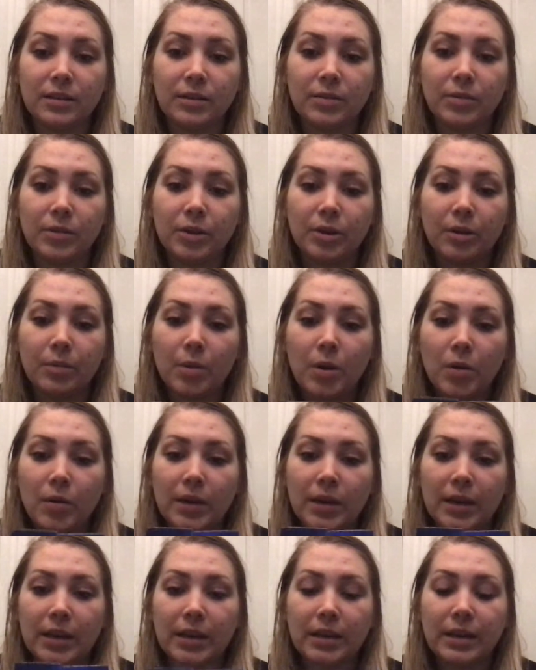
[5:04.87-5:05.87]
their
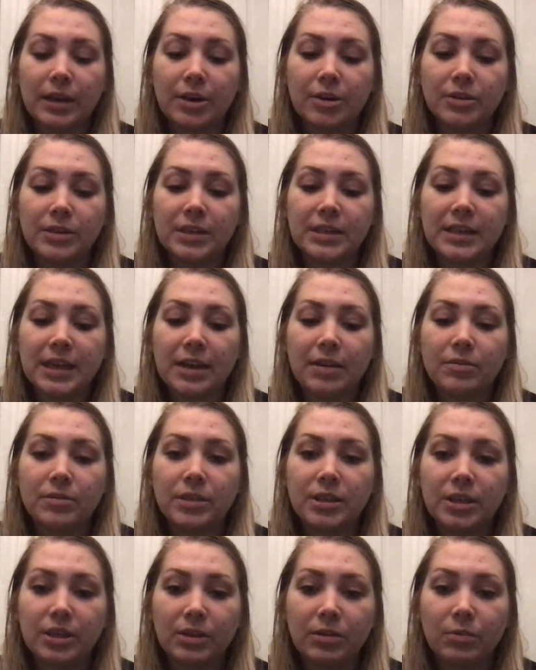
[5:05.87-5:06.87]
opponent narrows it down
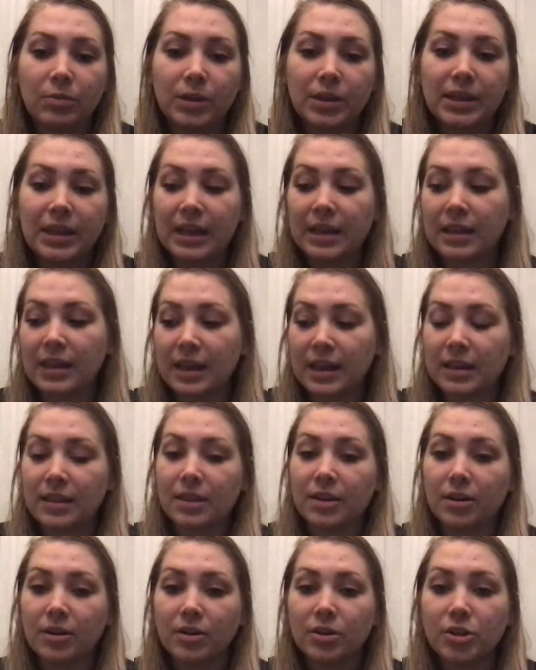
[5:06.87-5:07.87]
to what they think
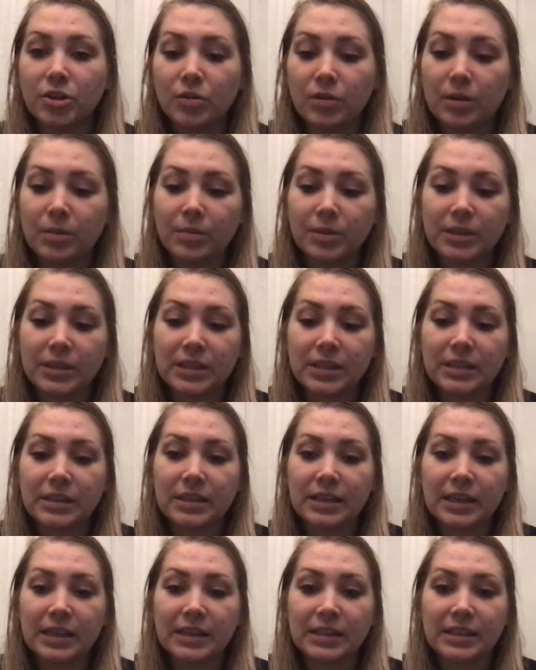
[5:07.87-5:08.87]
their 2 numbers is,
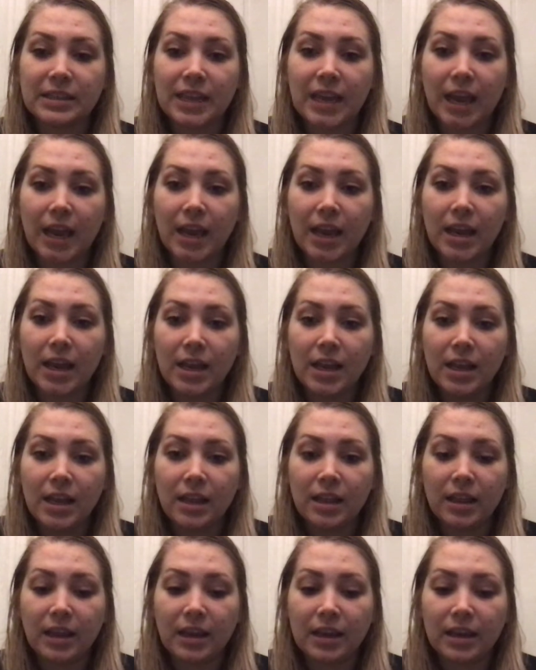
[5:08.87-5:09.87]
they can say
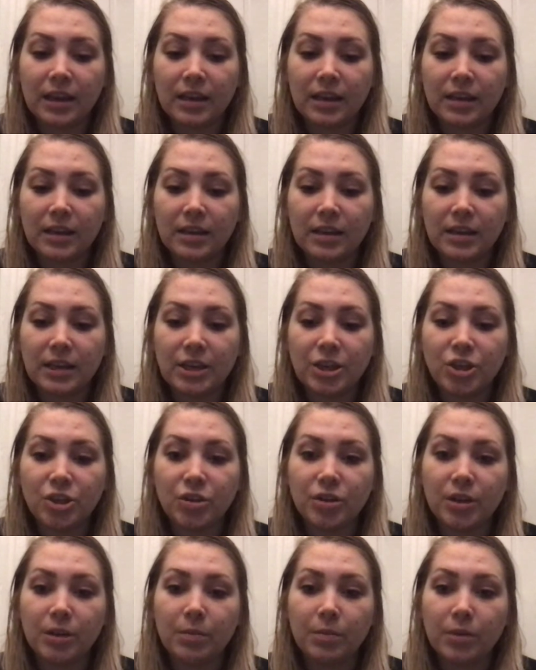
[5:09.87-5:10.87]
like, is your
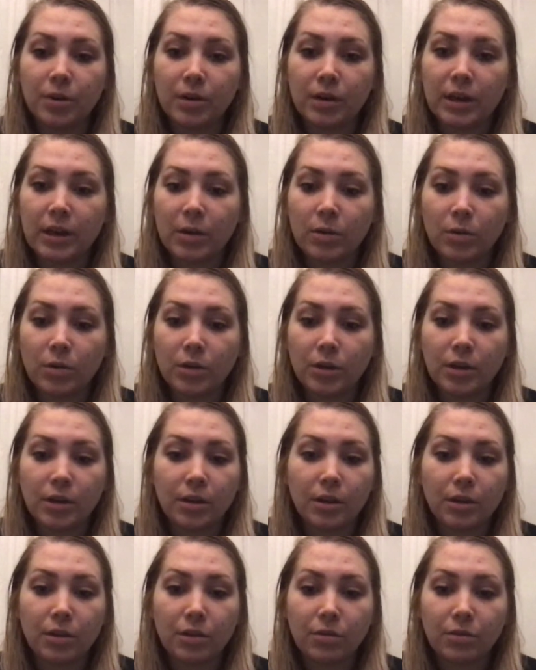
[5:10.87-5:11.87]
number equal to
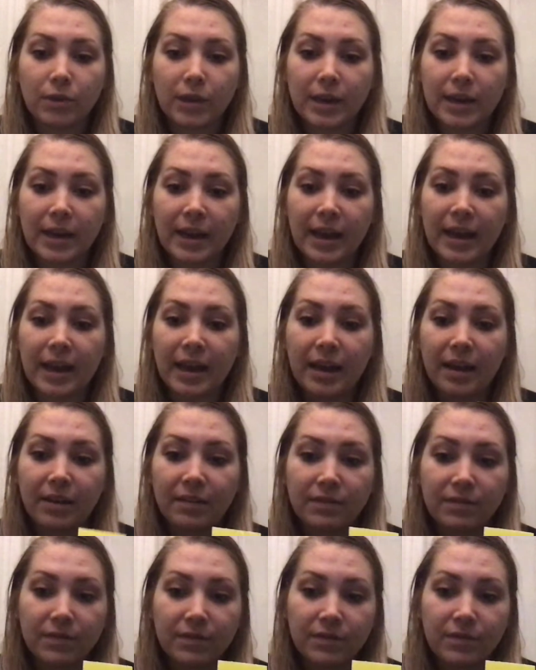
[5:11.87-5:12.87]
3.5,
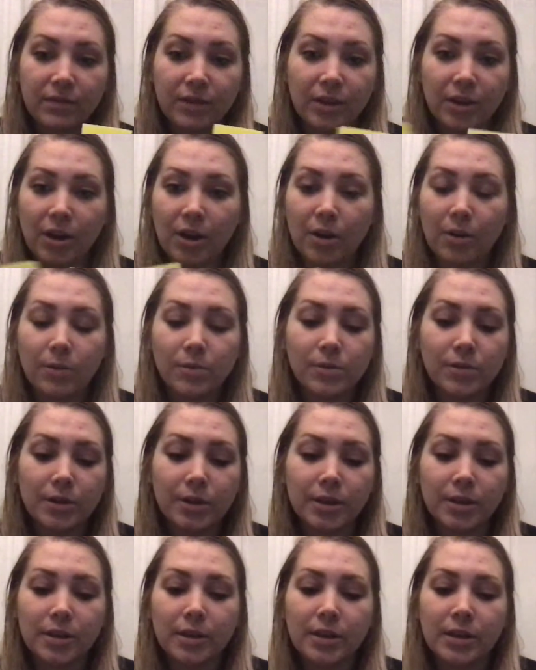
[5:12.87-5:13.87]
you know,
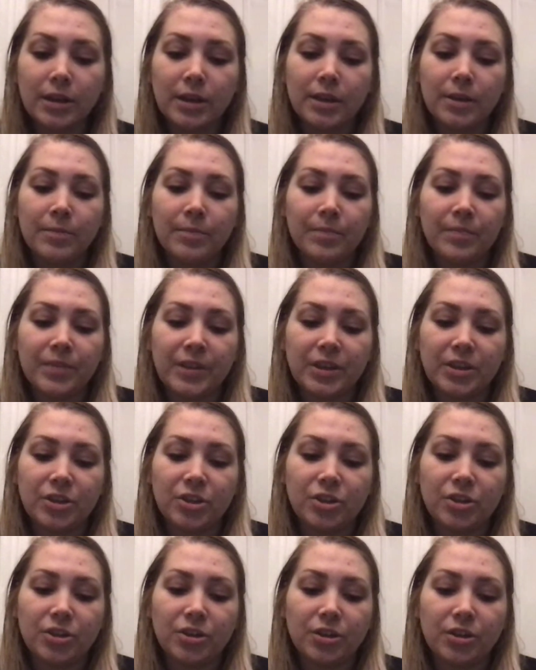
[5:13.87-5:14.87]
or is
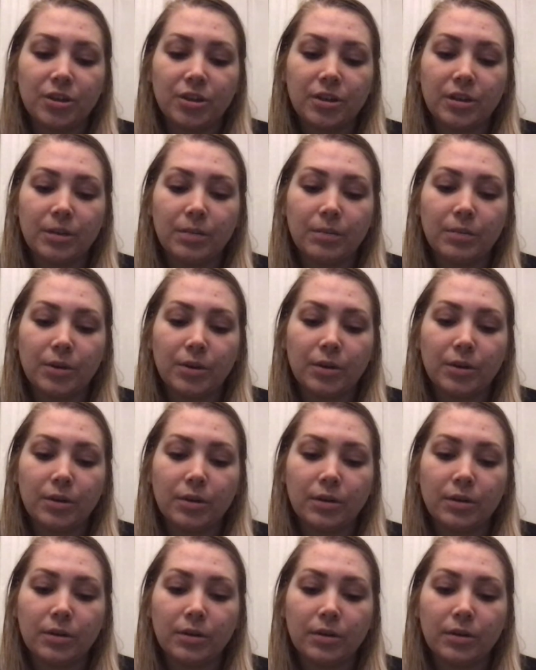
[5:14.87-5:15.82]
your number